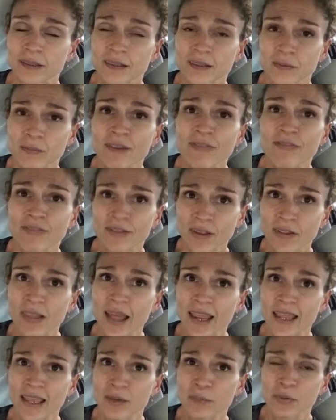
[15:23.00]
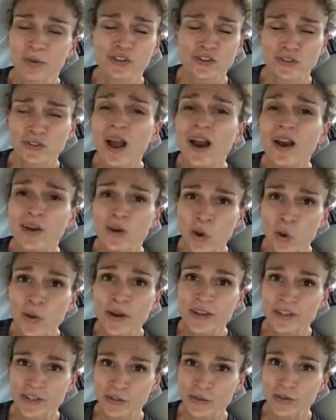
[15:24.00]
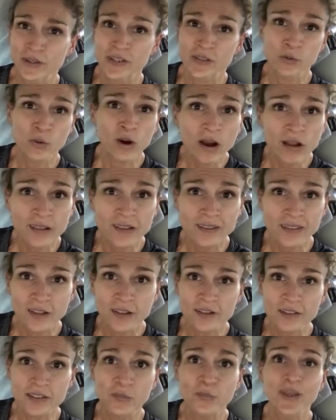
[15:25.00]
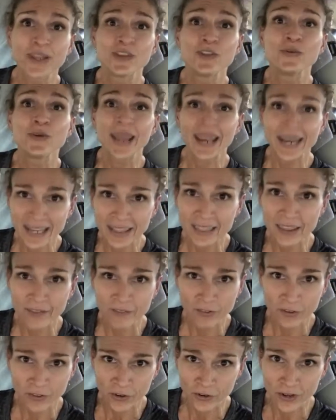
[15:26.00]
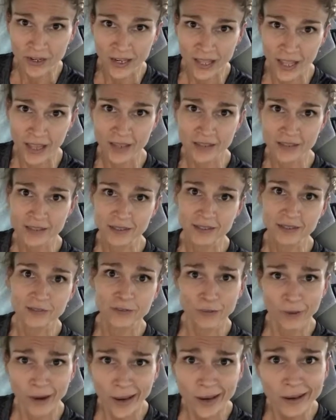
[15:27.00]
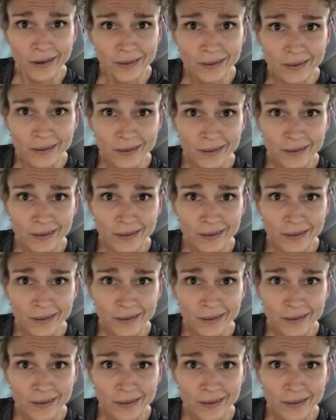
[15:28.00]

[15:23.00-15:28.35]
You may feel like it, but you're not going to, because we're all adults and we can do anything for 30 days, right?